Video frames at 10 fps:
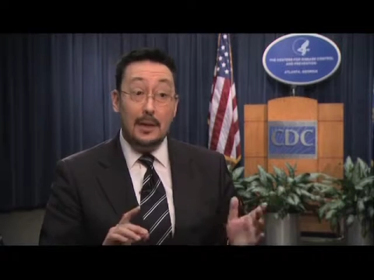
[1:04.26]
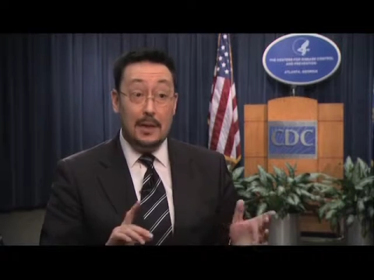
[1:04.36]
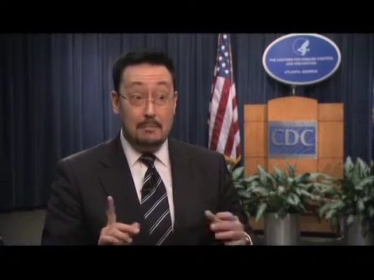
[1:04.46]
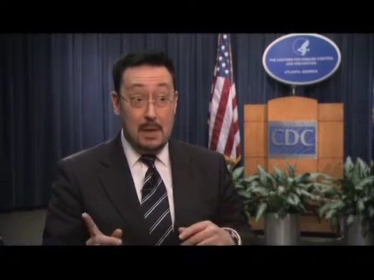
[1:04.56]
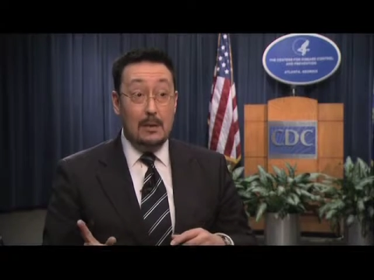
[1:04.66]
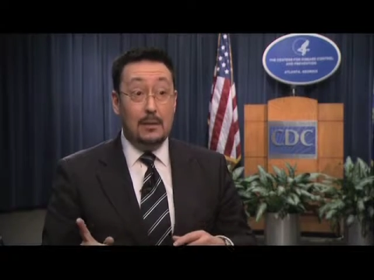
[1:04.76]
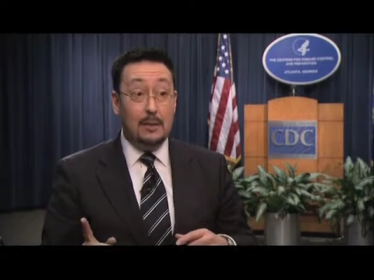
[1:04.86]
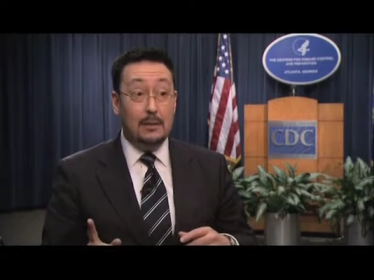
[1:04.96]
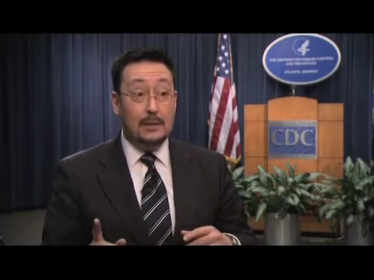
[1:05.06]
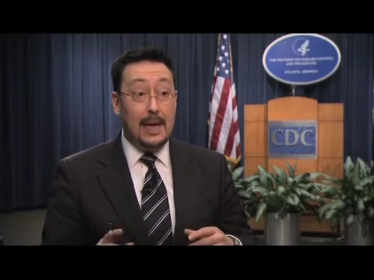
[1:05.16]
it may be
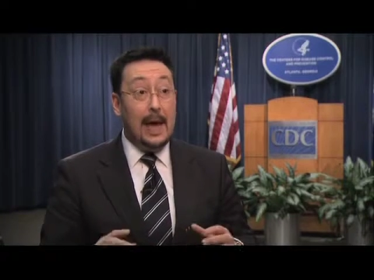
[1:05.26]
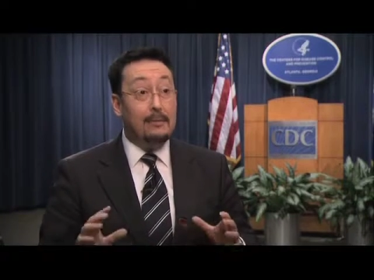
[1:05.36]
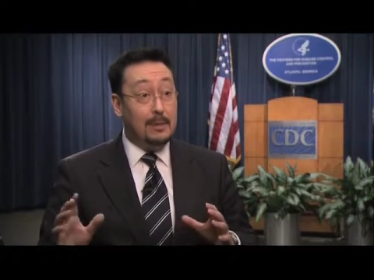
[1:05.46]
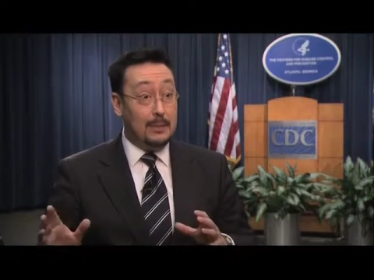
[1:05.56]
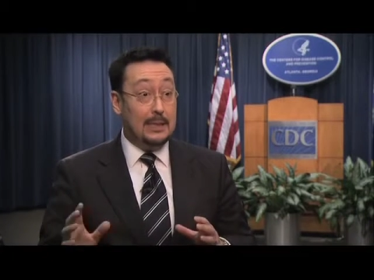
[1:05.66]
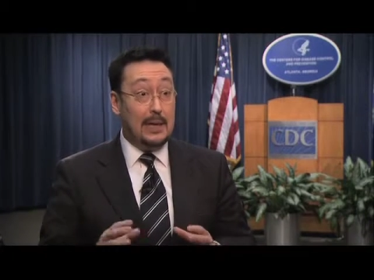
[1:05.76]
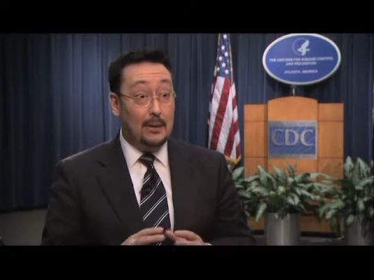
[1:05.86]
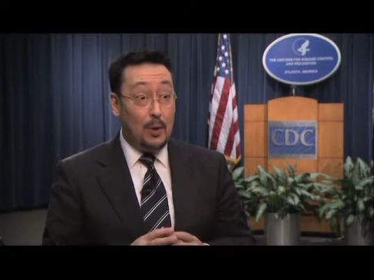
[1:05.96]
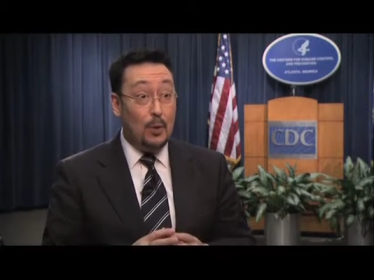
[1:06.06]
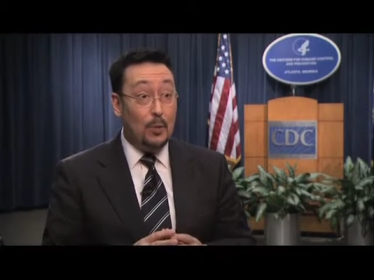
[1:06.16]
good to have them stay at
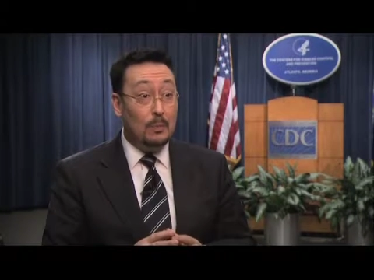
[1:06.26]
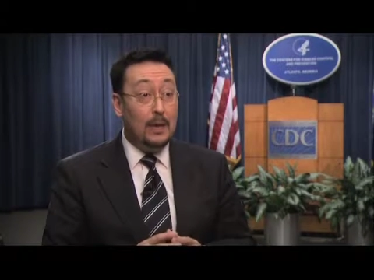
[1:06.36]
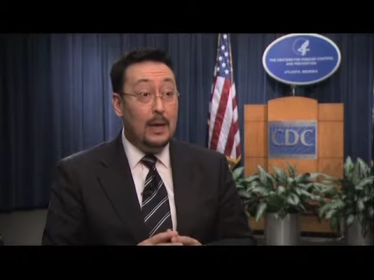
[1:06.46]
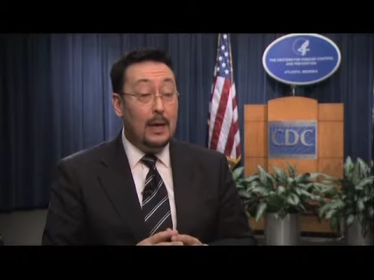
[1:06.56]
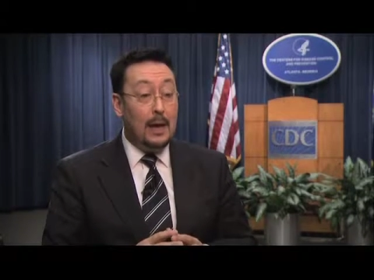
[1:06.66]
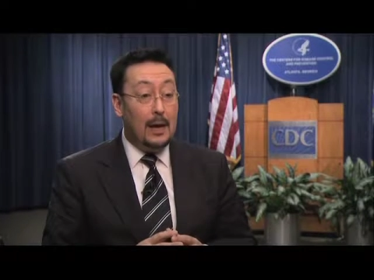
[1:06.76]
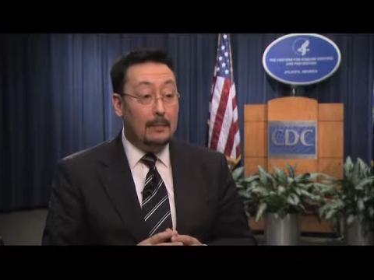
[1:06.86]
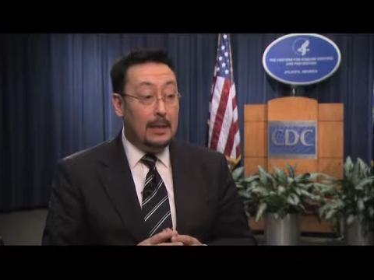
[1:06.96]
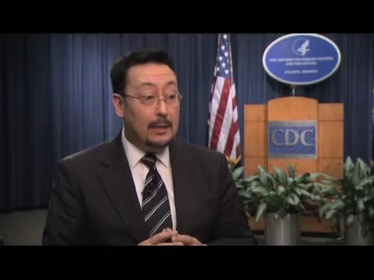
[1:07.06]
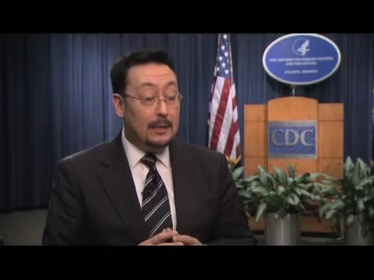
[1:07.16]
home um,
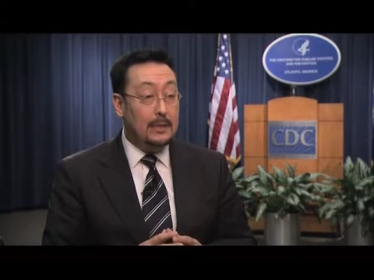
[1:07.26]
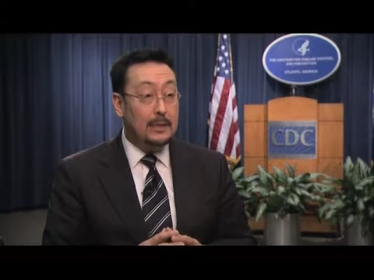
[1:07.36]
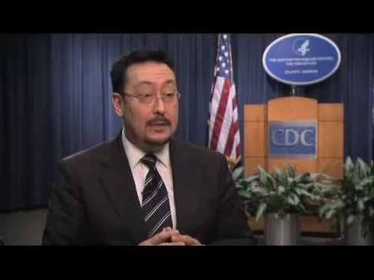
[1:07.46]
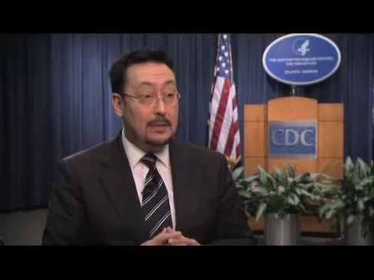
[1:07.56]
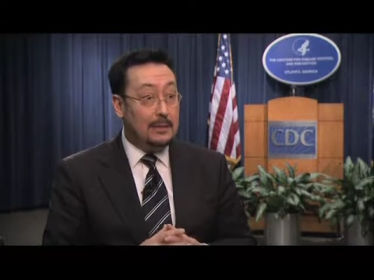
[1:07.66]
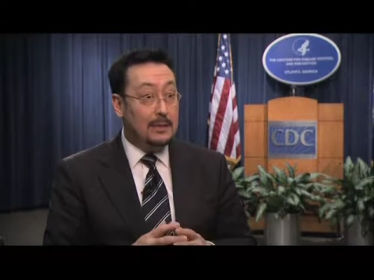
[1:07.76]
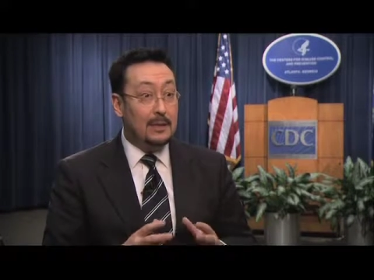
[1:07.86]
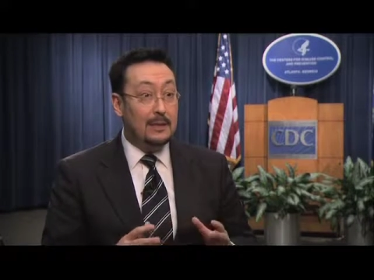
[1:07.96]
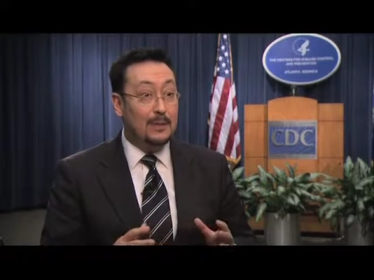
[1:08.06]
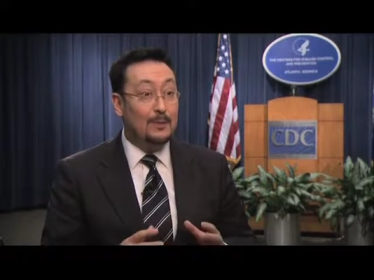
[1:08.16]
unless it's, it's,
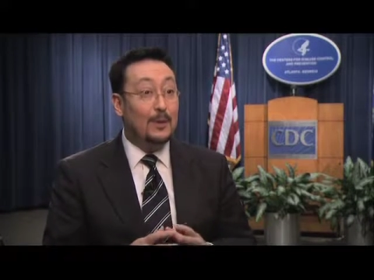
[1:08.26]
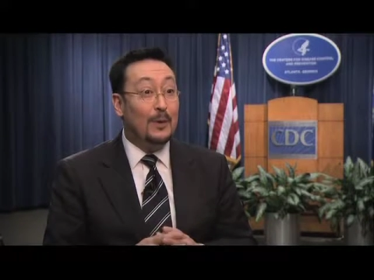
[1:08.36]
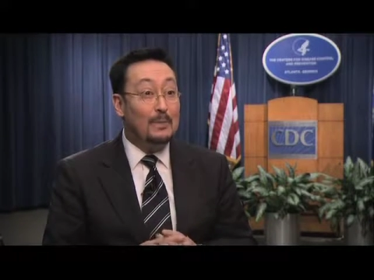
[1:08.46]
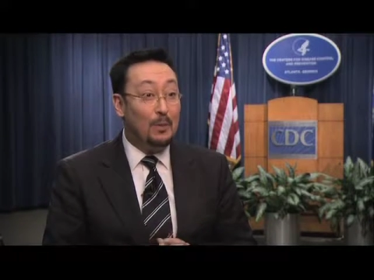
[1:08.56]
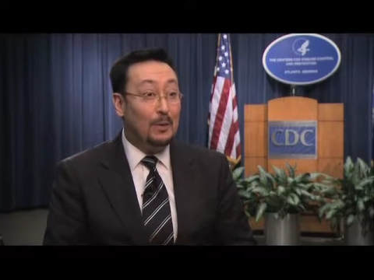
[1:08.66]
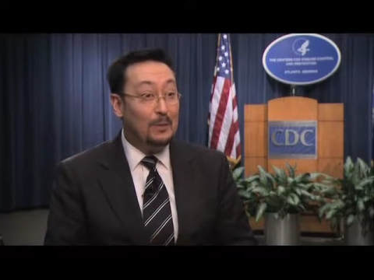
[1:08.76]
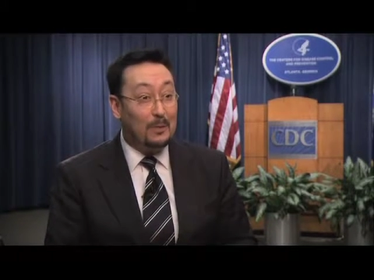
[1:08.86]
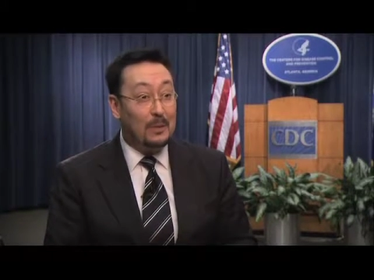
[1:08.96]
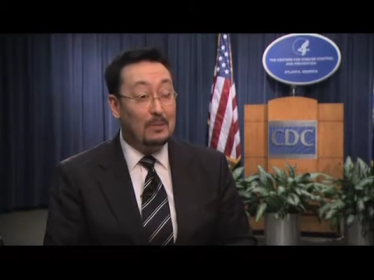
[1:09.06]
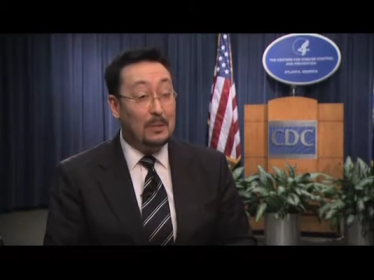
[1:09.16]
it's very important
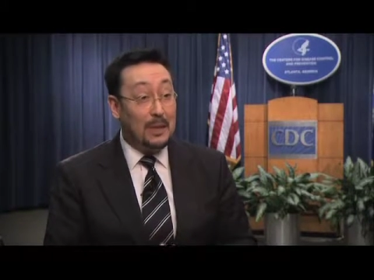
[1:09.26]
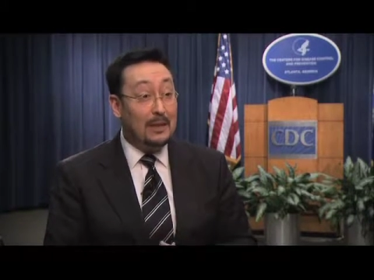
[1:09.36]
for them to be